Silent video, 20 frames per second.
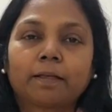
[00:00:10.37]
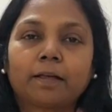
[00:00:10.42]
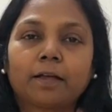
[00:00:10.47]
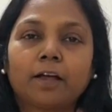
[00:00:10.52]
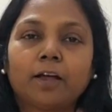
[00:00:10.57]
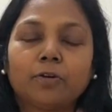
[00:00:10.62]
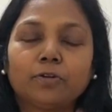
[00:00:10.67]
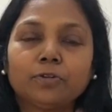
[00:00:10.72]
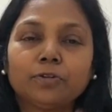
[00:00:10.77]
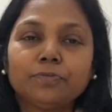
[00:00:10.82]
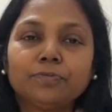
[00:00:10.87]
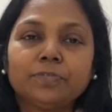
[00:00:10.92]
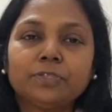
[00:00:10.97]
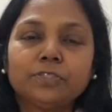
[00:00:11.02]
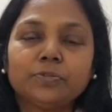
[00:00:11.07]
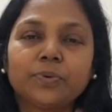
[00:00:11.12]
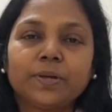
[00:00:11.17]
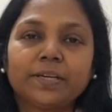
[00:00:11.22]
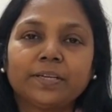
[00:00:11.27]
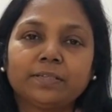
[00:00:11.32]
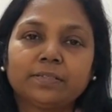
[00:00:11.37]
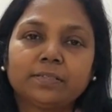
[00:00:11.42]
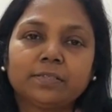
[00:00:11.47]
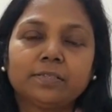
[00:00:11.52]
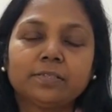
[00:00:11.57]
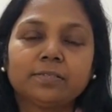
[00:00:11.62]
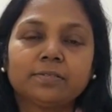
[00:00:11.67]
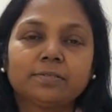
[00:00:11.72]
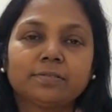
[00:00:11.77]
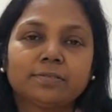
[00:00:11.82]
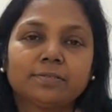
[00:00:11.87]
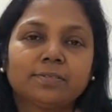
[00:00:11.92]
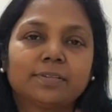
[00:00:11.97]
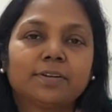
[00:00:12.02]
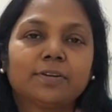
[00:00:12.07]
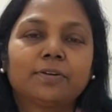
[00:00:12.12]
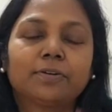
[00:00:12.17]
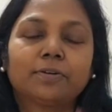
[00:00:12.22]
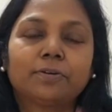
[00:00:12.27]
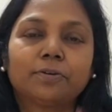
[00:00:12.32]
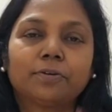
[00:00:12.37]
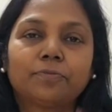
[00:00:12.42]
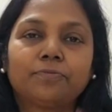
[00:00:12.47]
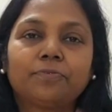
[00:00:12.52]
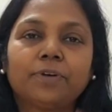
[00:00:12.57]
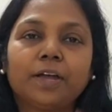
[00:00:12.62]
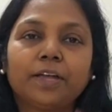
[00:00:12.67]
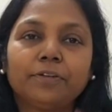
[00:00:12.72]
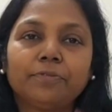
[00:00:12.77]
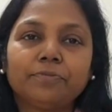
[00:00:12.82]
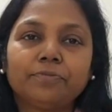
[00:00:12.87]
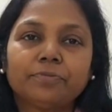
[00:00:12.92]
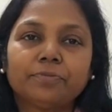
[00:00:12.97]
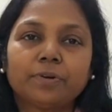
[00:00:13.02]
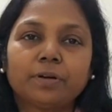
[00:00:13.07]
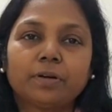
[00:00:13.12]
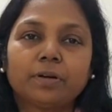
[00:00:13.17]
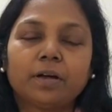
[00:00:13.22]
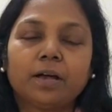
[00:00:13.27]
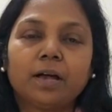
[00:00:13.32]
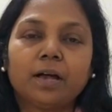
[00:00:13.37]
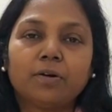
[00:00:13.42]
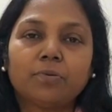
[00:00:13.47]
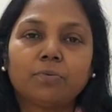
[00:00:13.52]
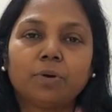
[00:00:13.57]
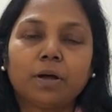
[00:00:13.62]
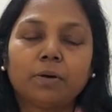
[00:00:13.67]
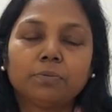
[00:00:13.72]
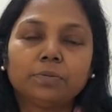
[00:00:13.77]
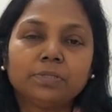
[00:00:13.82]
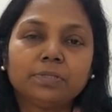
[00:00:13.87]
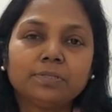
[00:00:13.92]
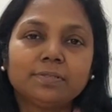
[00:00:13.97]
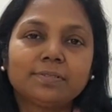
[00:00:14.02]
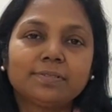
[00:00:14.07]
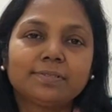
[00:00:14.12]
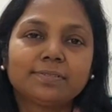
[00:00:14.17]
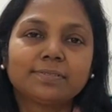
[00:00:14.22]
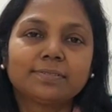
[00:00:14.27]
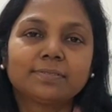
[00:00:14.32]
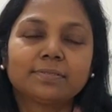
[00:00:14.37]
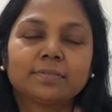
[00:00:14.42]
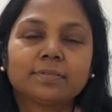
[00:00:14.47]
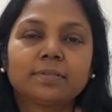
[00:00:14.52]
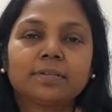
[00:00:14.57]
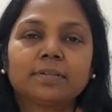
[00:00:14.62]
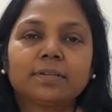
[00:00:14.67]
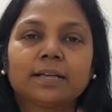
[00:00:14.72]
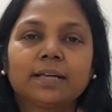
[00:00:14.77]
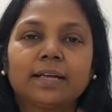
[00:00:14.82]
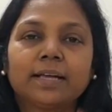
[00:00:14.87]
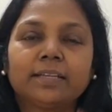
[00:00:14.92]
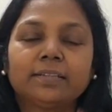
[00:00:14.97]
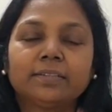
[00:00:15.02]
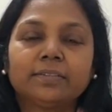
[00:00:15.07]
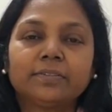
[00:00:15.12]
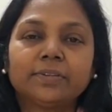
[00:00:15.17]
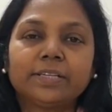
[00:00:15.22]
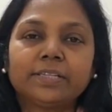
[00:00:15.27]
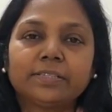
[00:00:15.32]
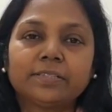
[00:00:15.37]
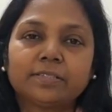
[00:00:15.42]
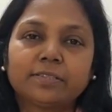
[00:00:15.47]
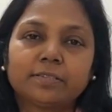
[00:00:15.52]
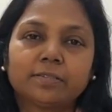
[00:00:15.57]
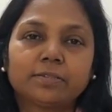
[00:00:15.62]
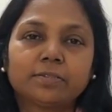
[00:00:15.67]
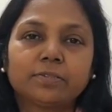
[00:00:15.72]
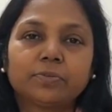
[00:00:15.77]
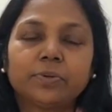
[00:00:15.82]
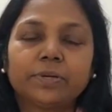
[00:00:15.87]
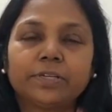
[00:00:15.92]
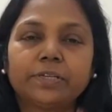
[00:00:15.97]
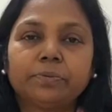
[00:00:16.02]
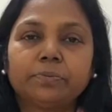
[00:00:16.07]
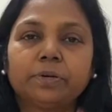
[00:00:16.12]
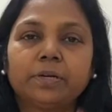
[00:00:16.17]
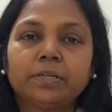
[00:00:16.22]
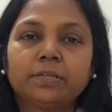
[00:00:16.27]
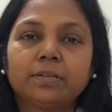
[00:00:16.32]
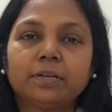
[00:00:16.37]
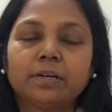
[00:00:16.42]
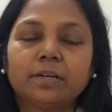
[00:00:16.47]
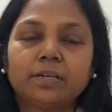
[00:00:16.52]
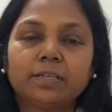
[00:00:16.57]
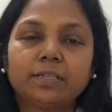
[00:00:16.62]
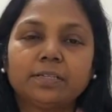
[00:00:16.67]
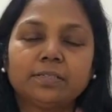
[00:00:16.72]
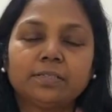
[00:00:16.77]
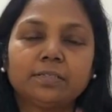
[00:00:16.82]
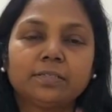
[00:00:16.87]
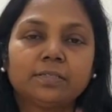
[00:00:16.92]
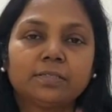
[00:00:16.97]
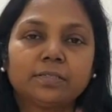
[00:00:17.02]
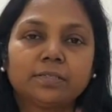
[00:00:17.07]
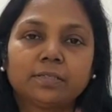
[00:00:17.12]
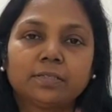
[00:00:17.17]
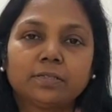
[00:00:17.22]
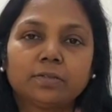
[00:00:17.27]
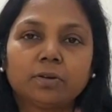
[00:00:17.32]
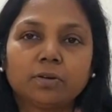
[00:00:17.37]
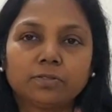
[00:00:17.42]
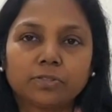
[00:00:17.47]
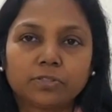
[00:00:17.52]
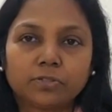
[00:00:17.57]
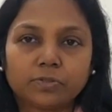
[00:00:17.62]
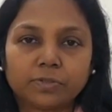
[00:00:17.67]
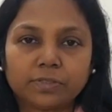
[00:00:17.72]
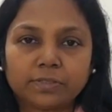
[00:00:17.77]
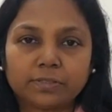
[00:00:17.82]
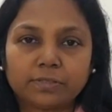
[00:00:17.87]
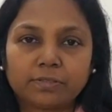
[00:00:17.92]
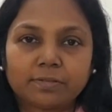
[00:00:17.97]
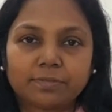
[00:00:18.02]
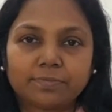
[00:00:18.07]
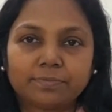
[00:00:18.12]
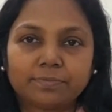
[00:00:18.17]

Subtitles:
out of this 26, 5 are vowels and the rest 21 are consonants.